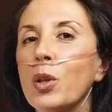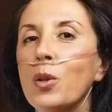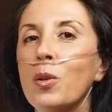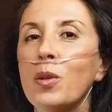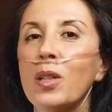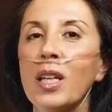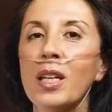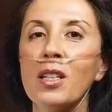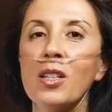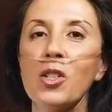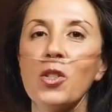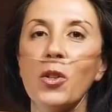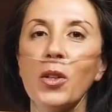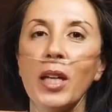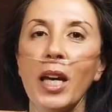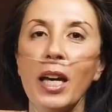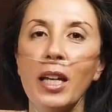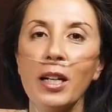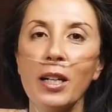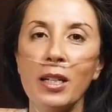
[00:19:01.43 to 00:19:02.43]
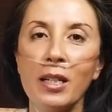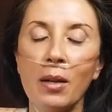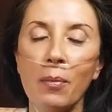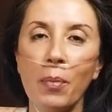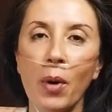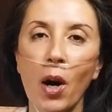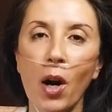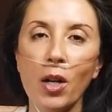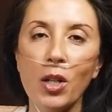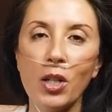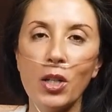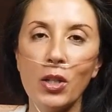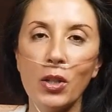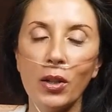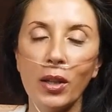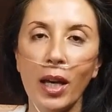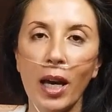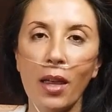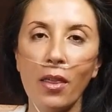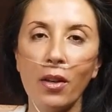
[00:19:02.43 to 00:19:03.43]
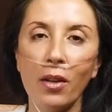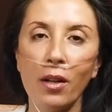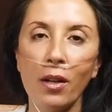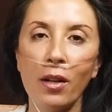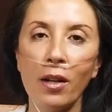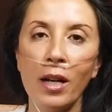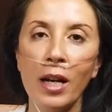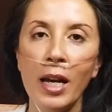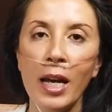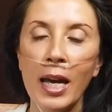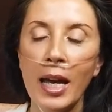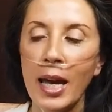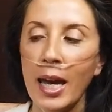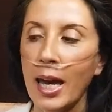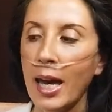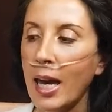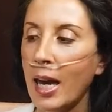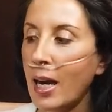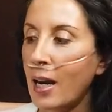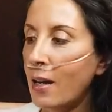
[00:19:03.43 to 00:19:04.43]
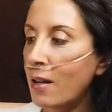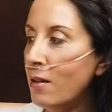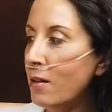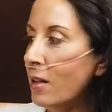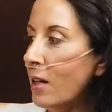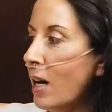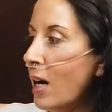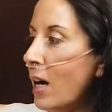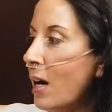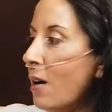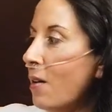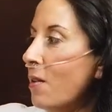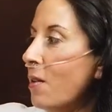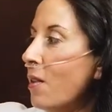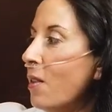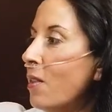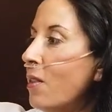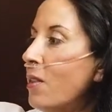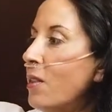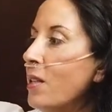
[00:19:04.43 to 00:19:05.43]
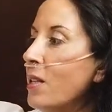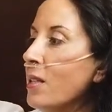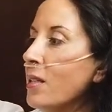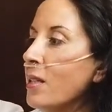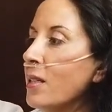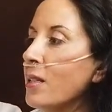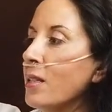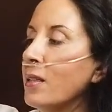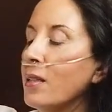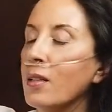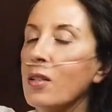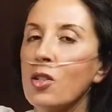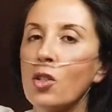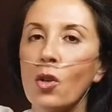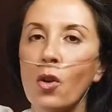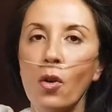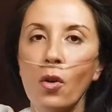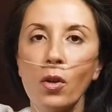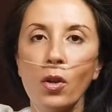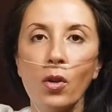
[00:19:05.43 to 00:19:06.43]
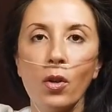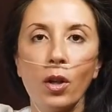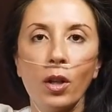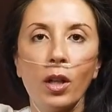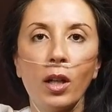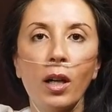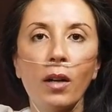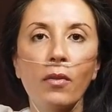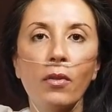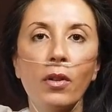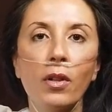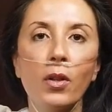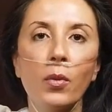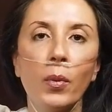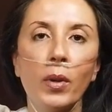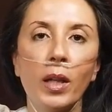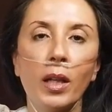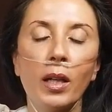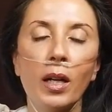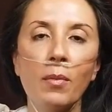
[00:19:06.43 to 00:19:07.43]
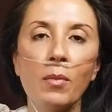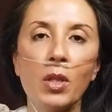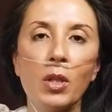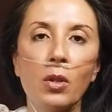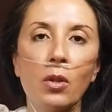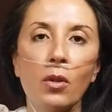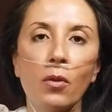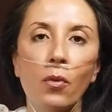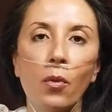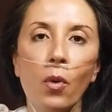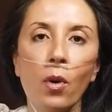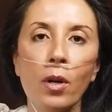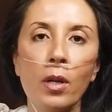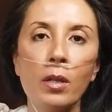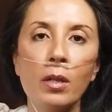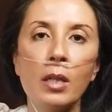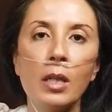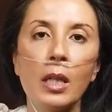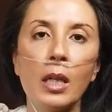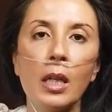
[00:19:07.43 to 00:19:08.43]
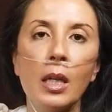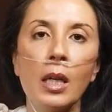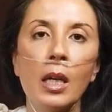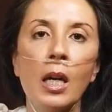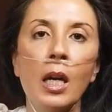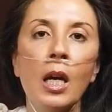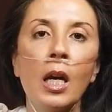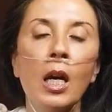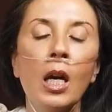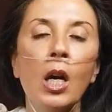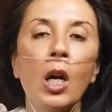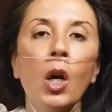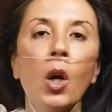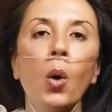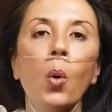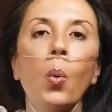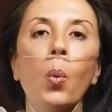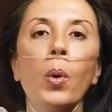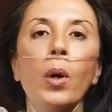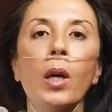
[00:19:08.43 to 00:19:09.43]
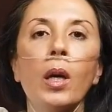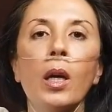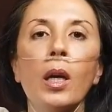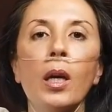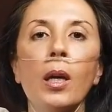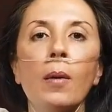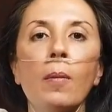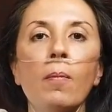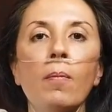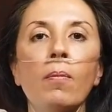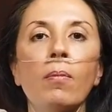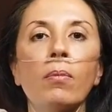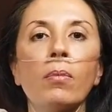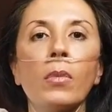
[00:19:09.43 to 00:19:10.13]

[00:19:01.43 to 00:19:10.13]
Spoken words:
put things together and the parts together, and so you're covered when it comes to the warranty. We